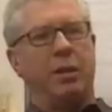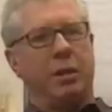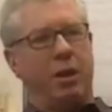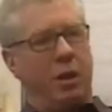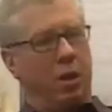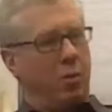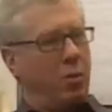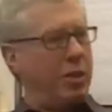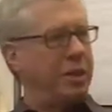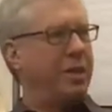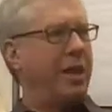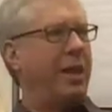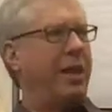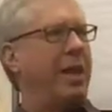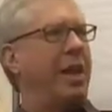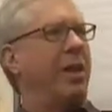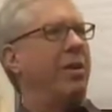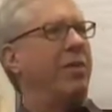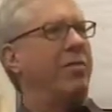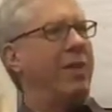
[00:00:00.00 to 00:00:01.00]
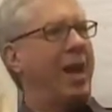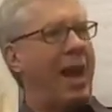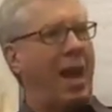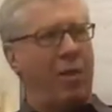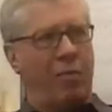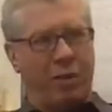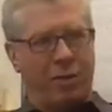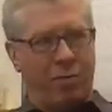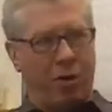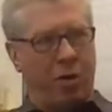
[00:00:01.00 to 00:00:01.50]
You know, we take care of
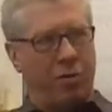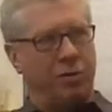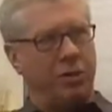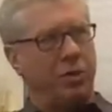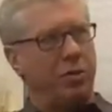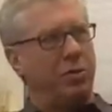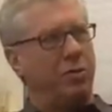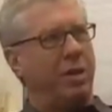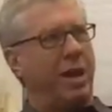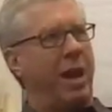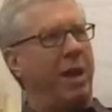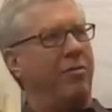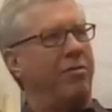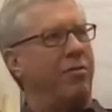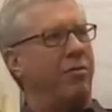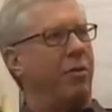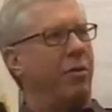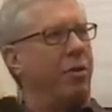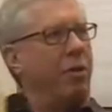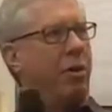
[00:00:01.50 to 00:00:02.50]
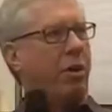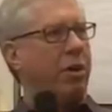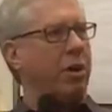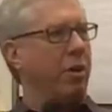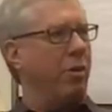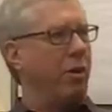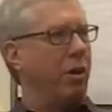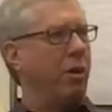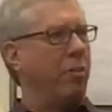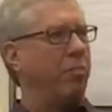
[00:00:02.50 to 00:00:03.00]
that. We've all tuned that for our,
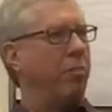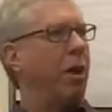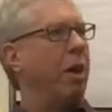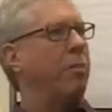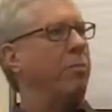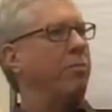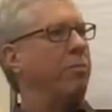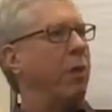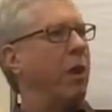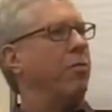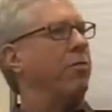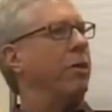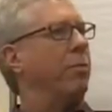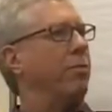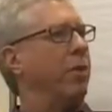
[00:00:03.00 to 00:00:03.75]
you know our, our all of